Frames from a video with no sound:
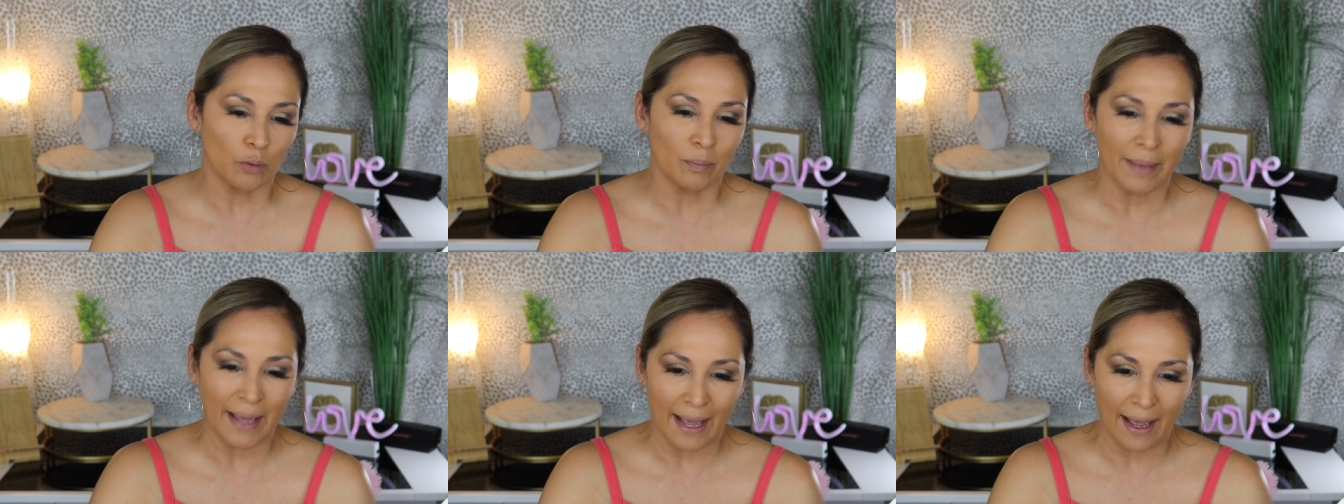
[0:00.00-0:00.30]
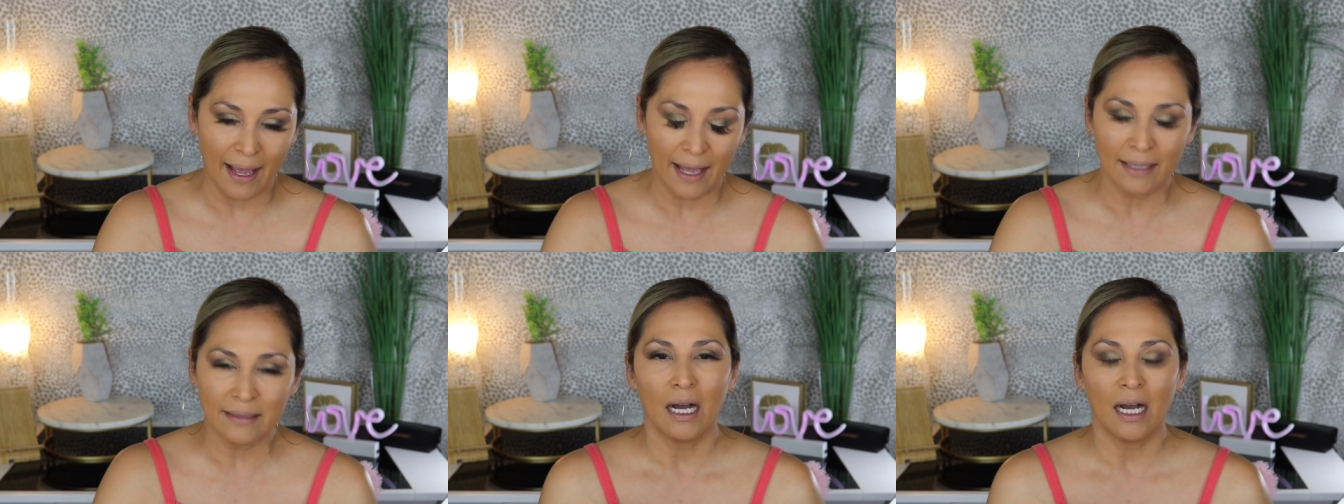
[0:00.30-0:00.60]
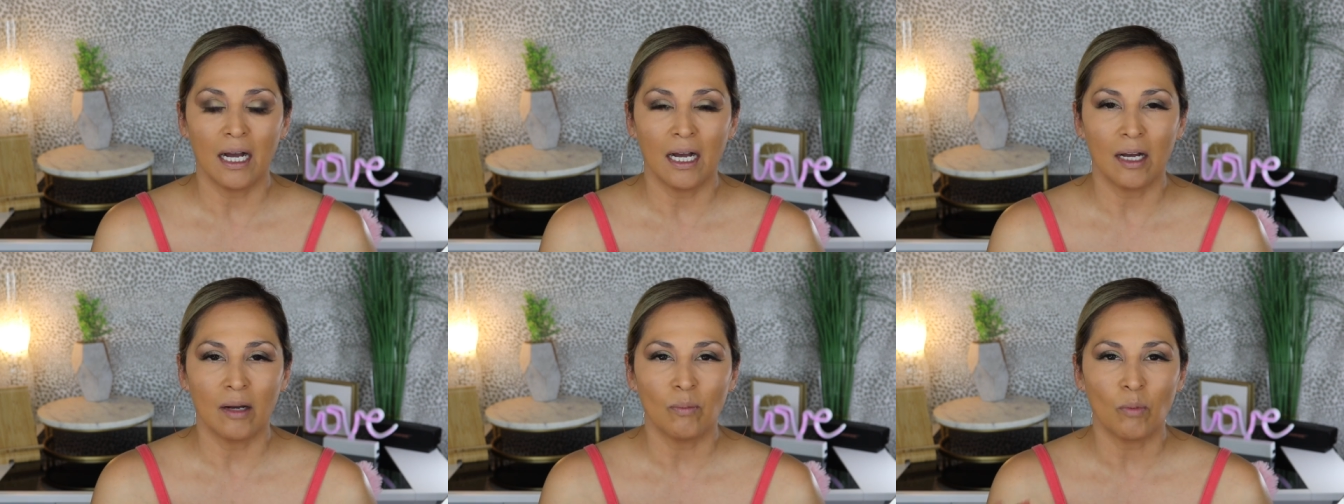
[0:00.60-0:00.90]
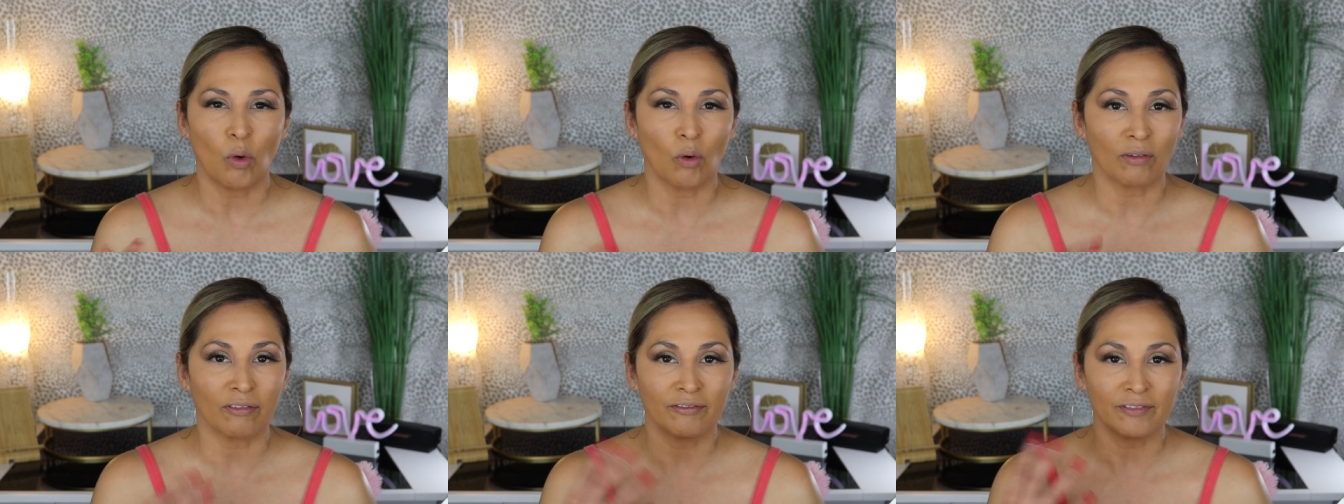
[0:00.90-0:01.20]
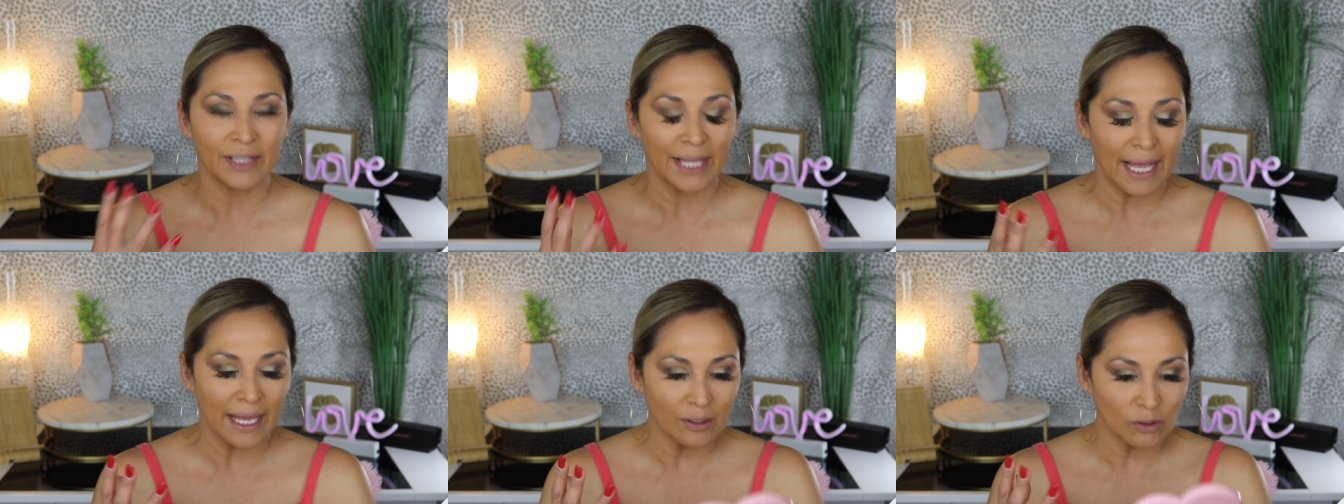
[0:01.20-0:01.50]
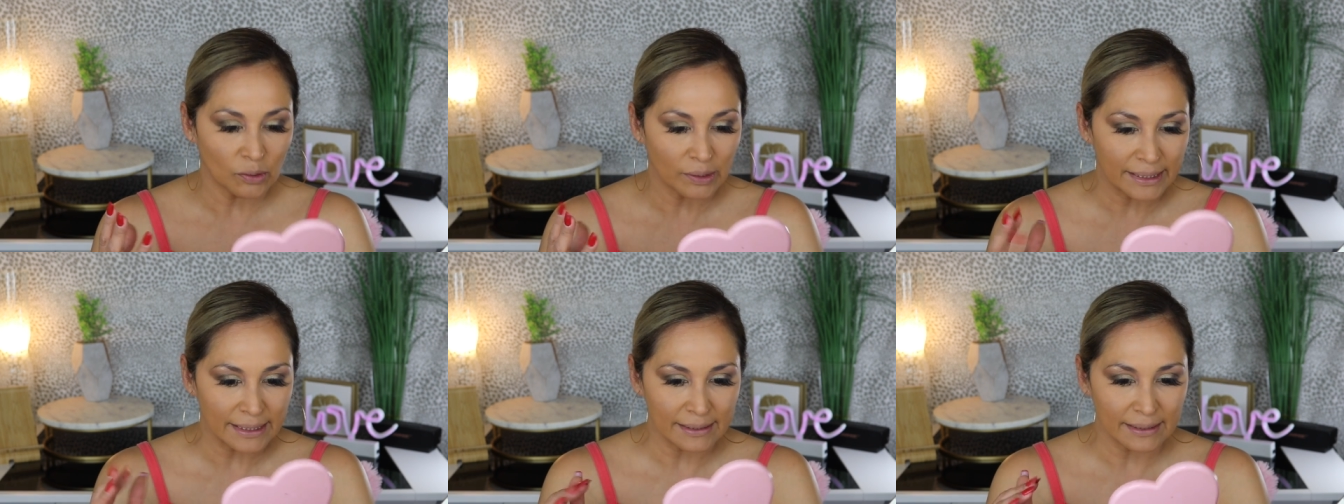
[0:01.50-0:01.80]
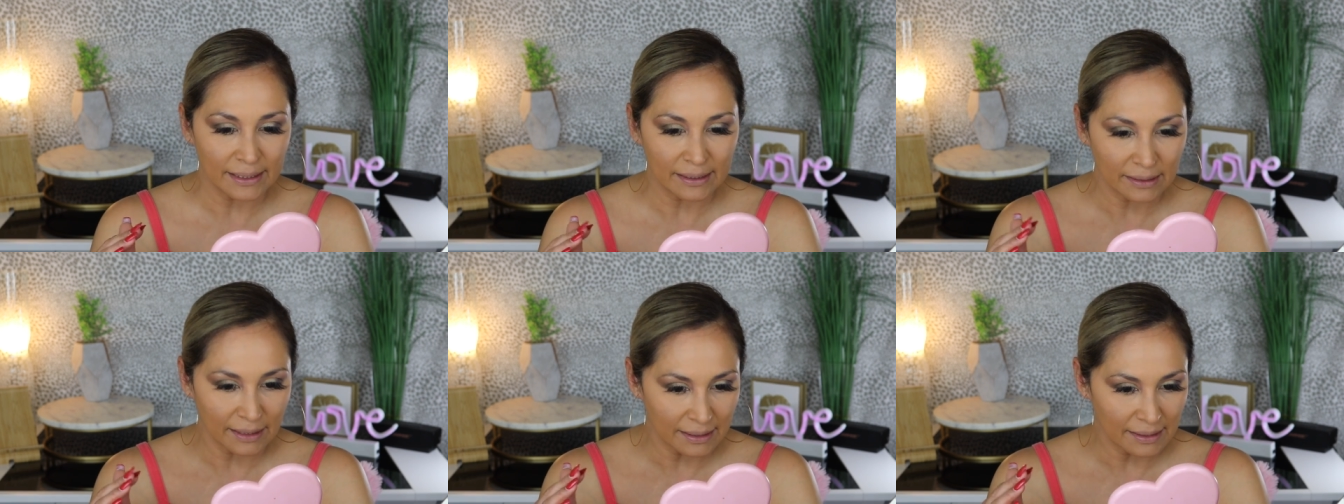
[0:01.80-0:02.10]
matte um, or flat or
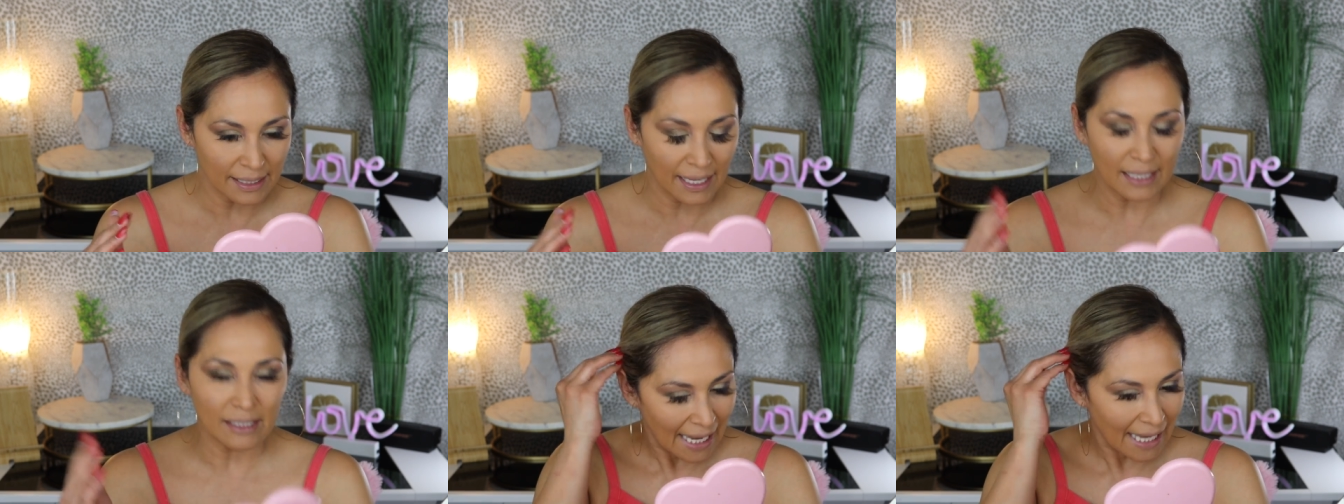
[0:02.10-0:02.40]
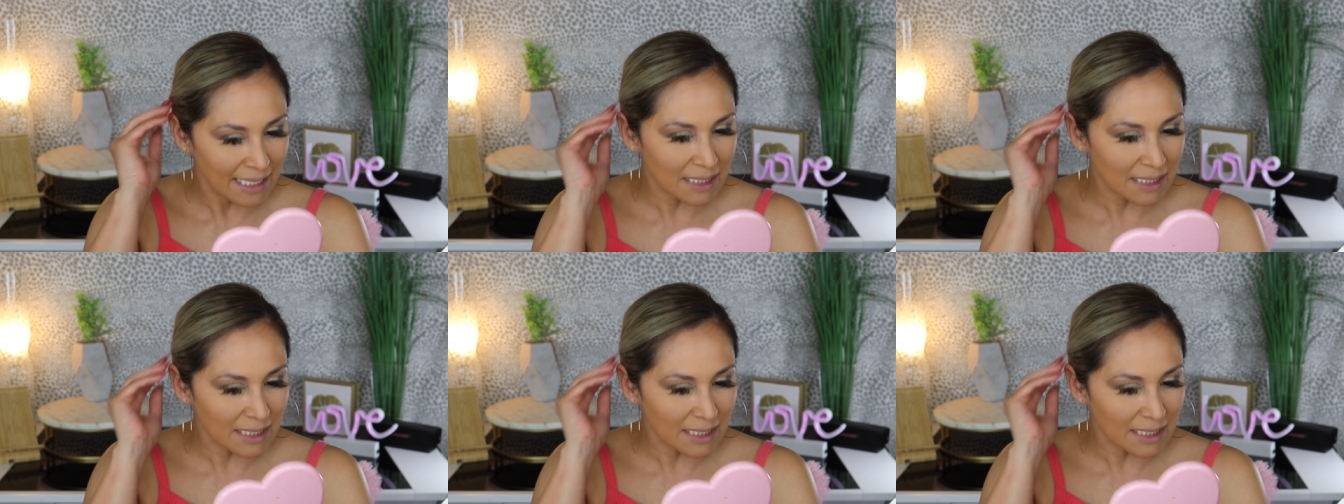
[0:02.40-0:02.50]
anything like that. It